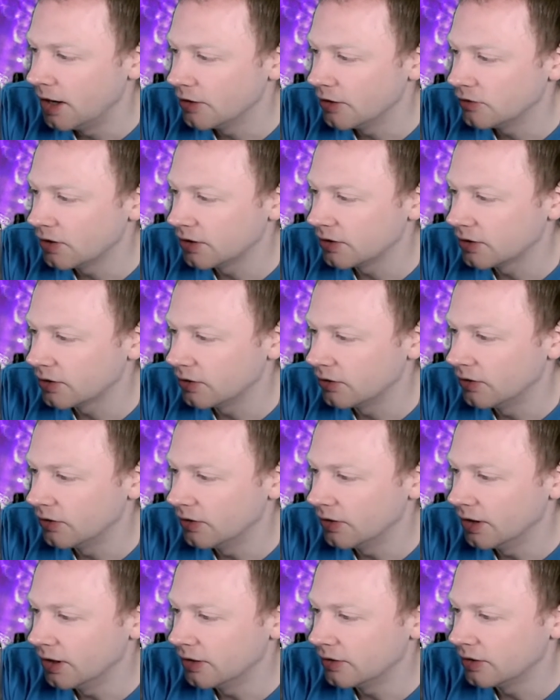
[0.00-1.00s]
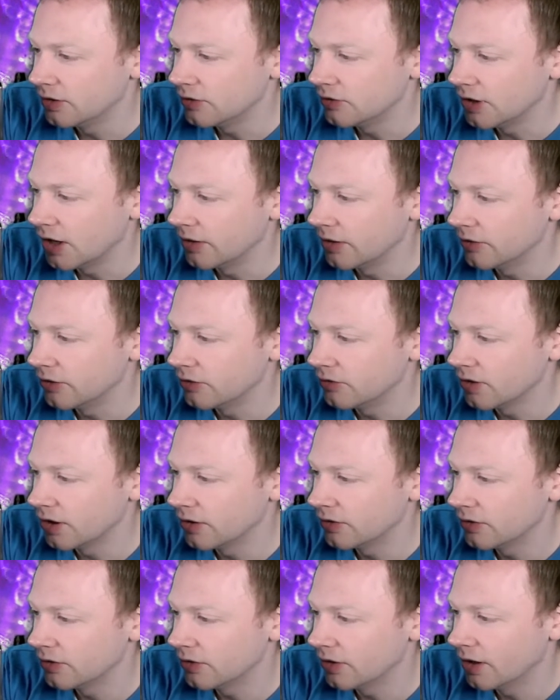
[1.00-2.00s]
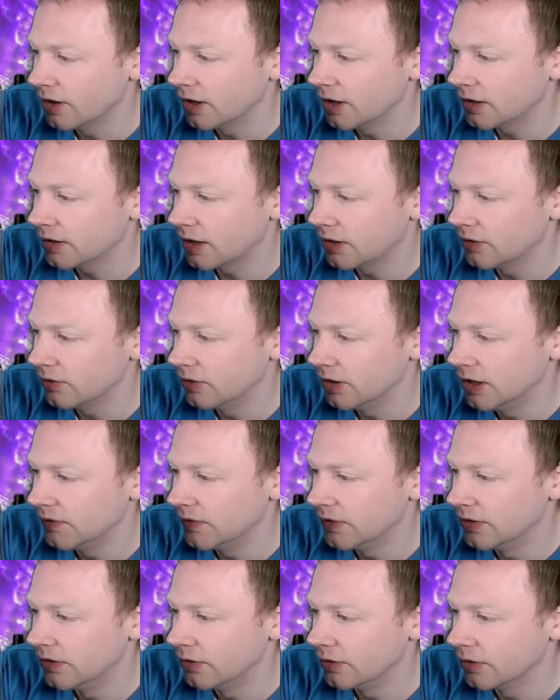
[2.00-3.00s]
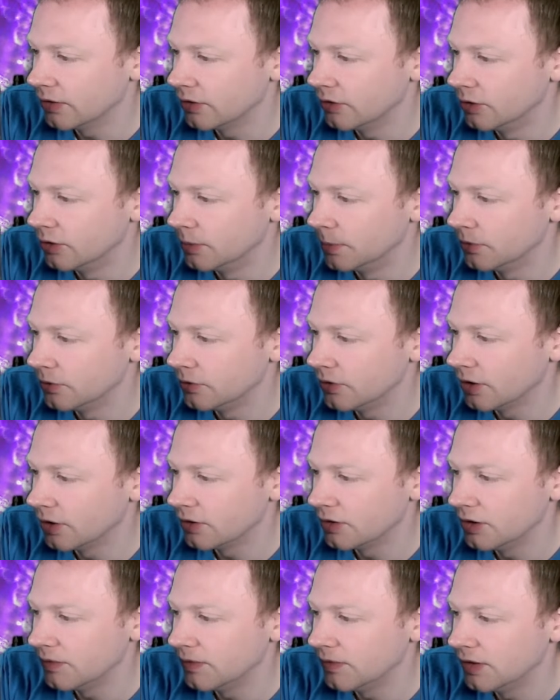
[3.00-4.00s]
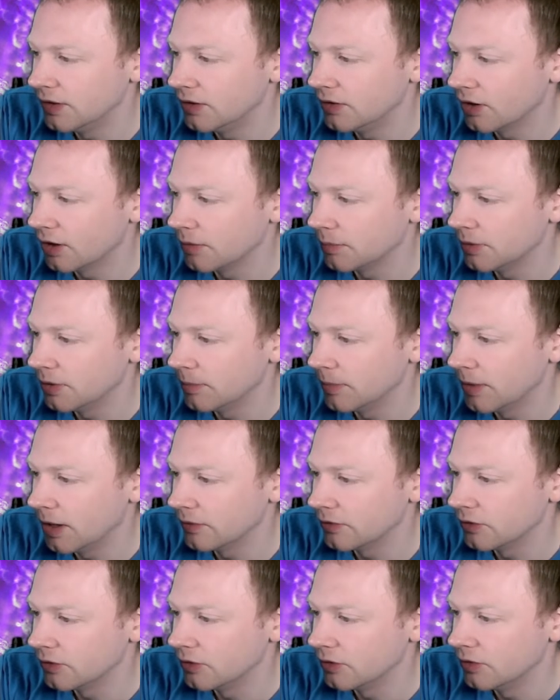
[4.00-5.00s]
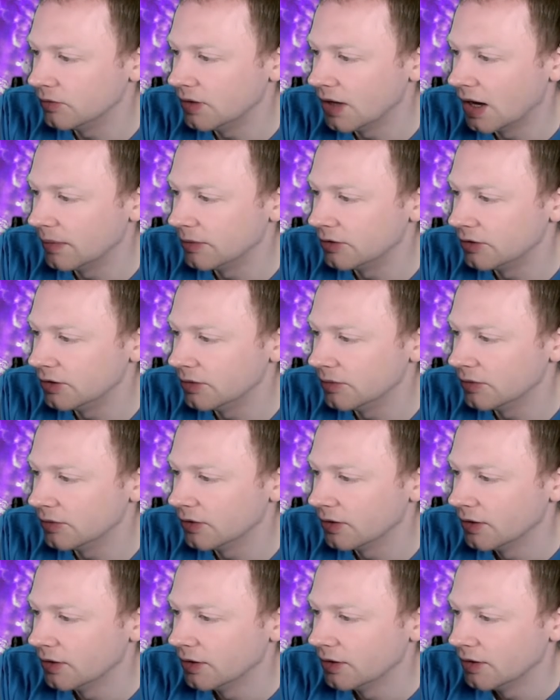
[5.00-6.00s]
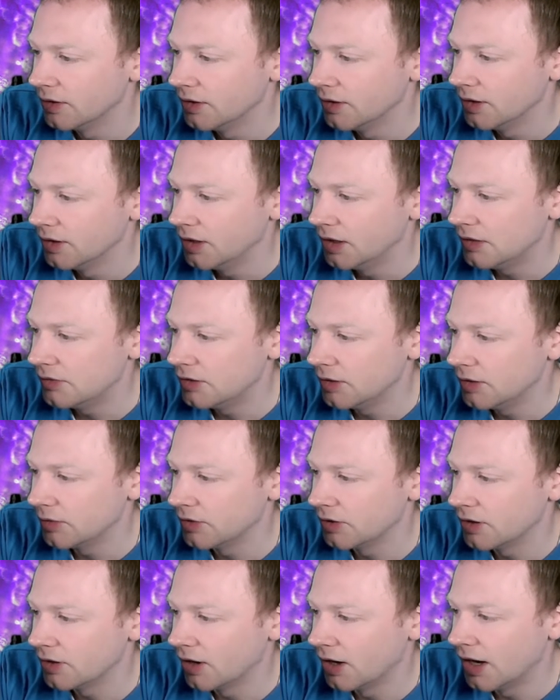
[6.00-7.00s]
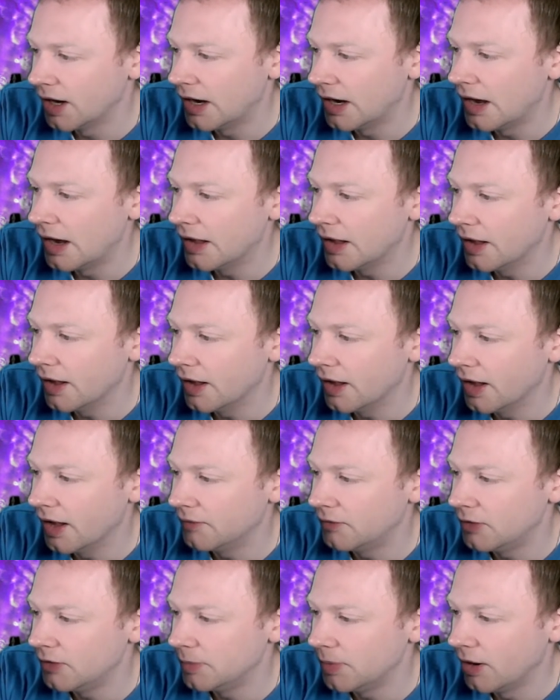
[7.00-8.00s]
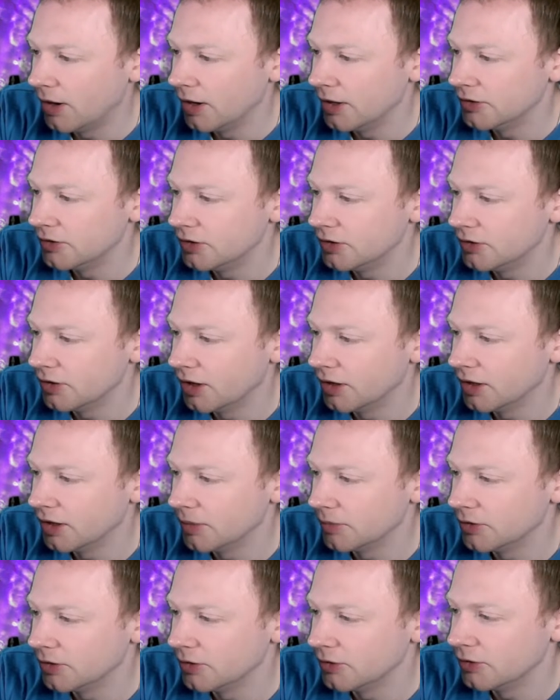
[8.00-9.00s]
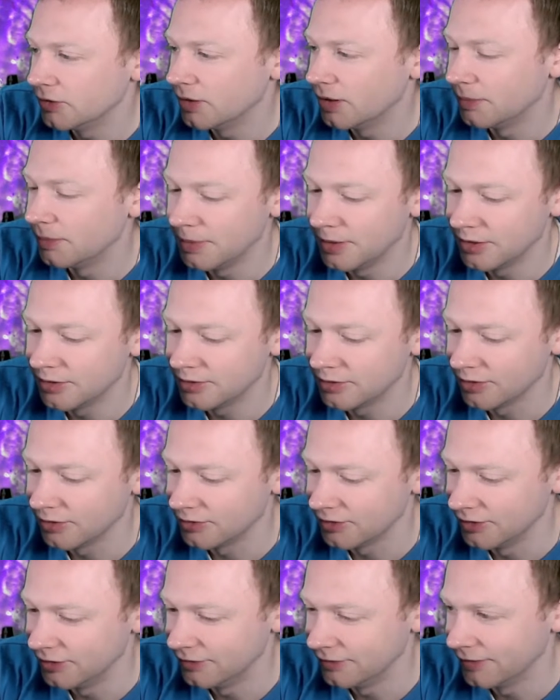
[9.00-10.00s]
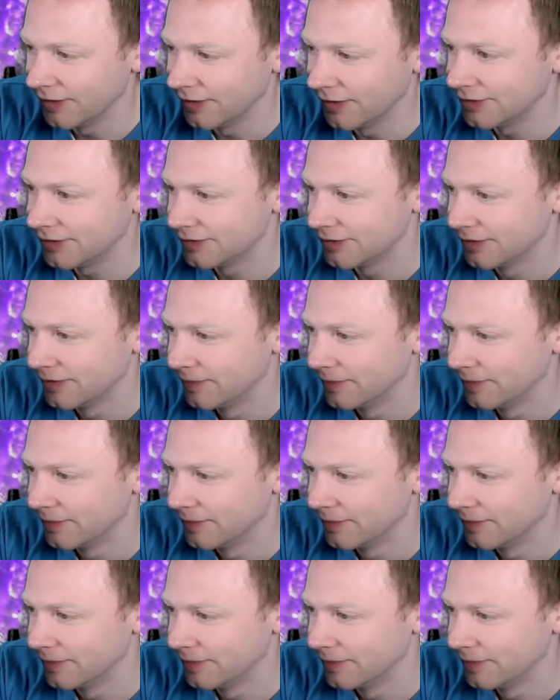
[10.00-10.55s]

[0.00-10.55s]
Trust cannot, says Jal. The trust cannot even look normal. She doesn't even need to open her mouth to do damage. If she was a guy, every party she'd turn up, she would be a sausage fest.